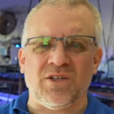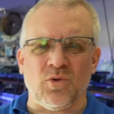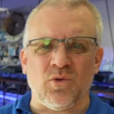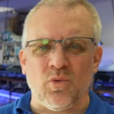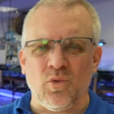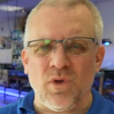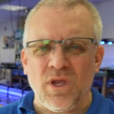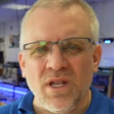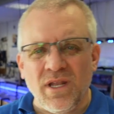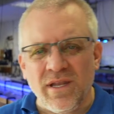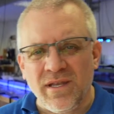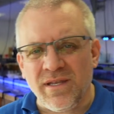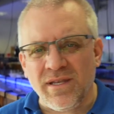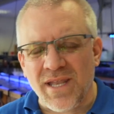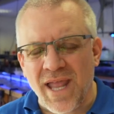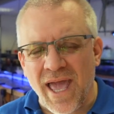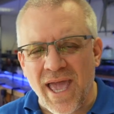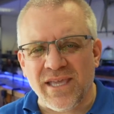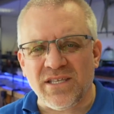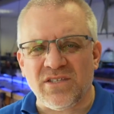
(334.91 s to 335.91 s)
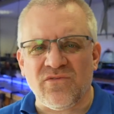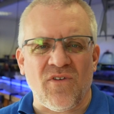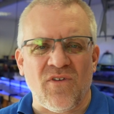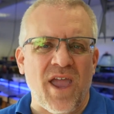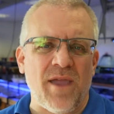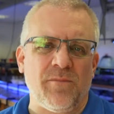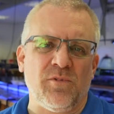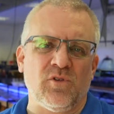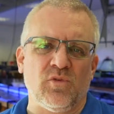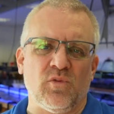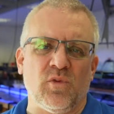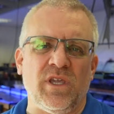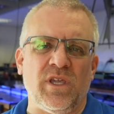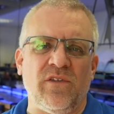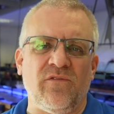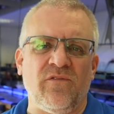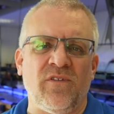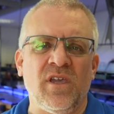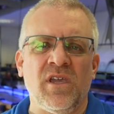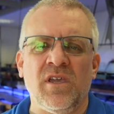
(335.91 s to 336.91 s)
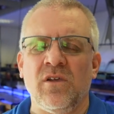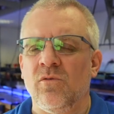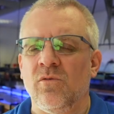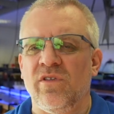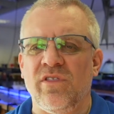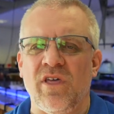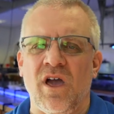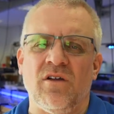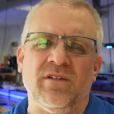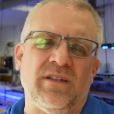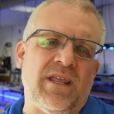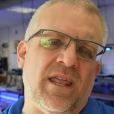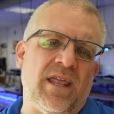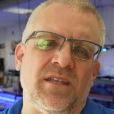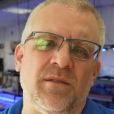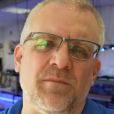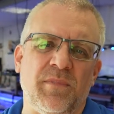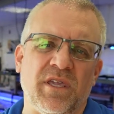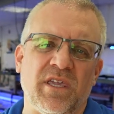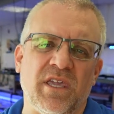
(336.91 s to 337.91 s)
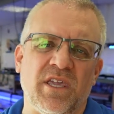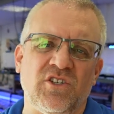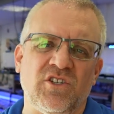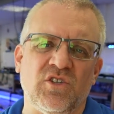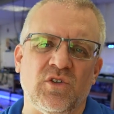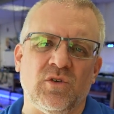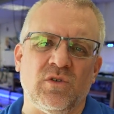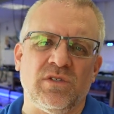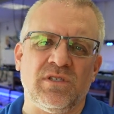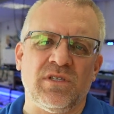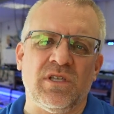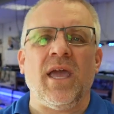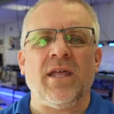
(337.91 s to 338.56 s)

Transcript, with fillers: a really nice vibrant reef without any big issues,